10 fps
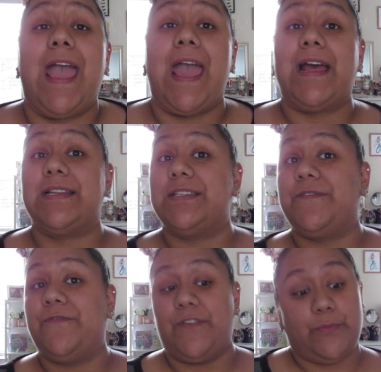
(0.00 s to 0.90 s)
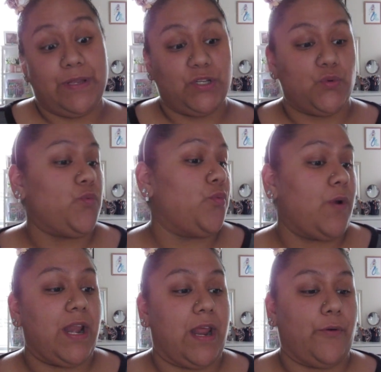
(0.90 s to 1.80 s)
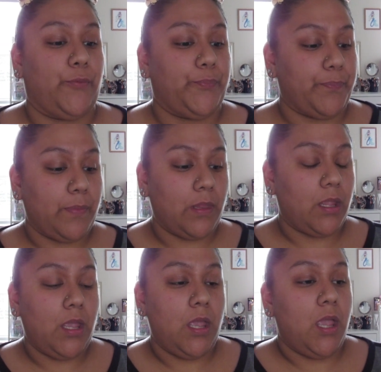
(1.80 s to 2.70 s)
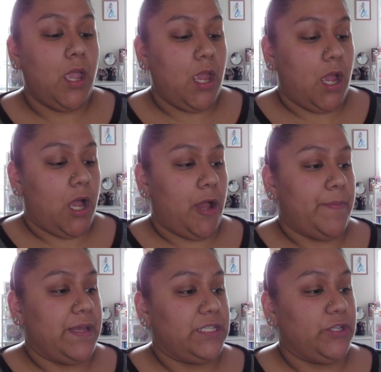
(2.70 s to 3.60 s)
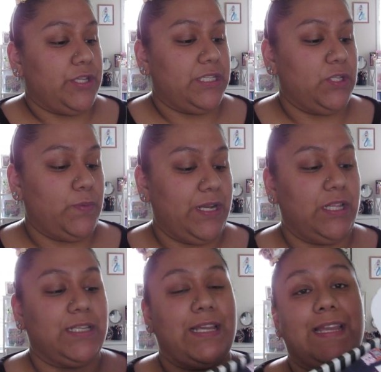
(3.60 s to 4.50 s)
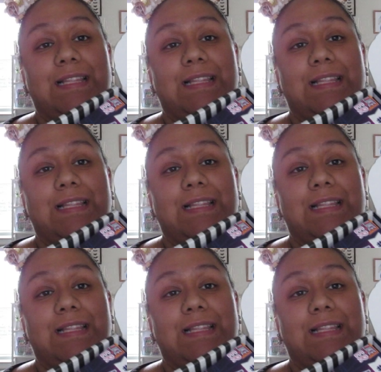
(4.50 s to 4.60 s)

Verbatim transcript: and film it right now. Um, so this is what it looks like